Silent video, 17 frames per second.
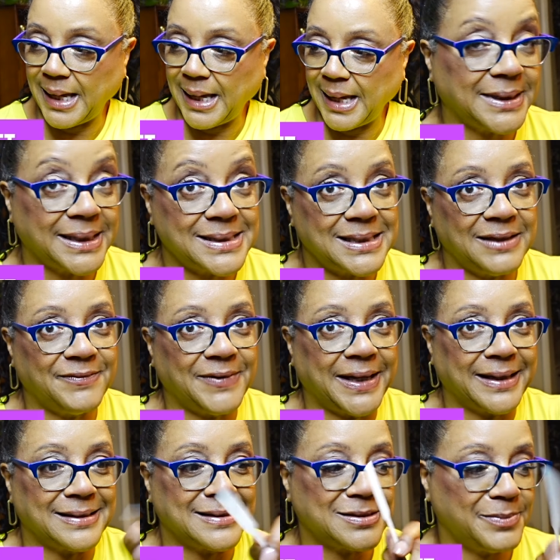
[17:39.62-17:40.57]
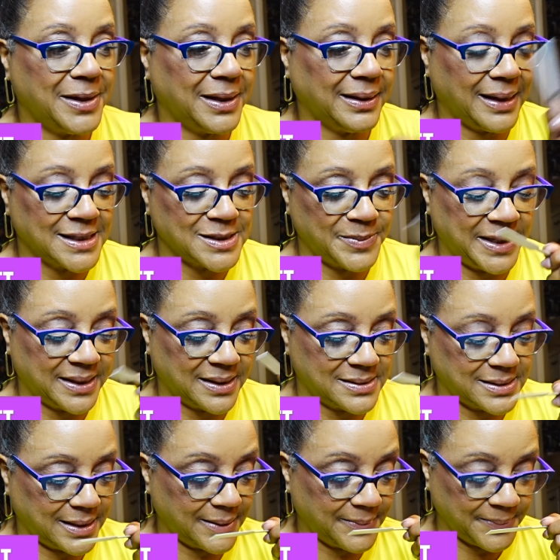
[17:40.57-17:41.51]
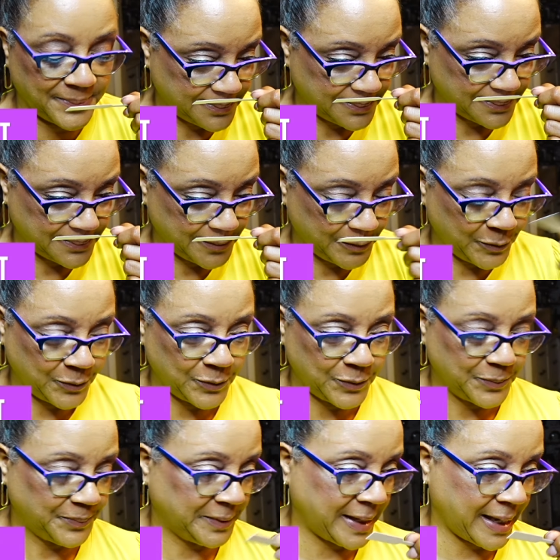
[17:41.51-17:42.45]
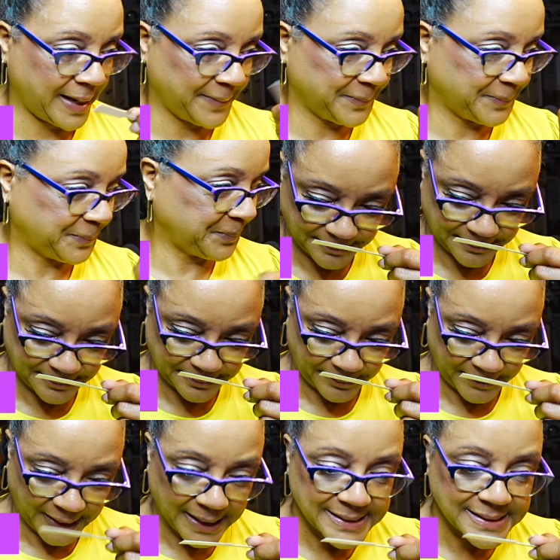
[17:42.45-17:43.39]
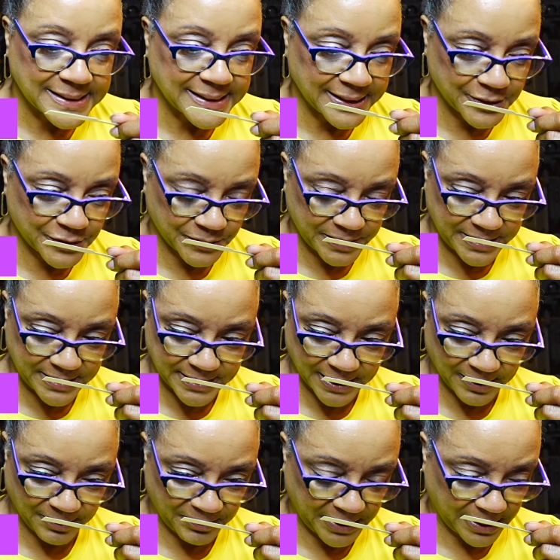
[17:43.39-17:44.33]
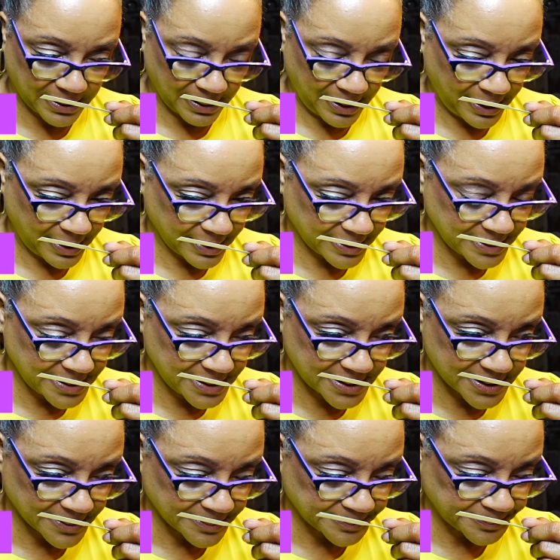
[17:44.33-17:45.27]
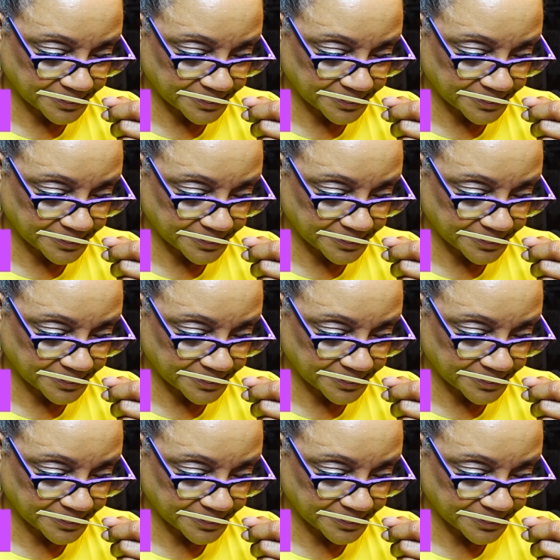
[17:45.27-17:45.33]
Let's see if I can smell the osmanthus in it. Ooh, yeah. This is interesting because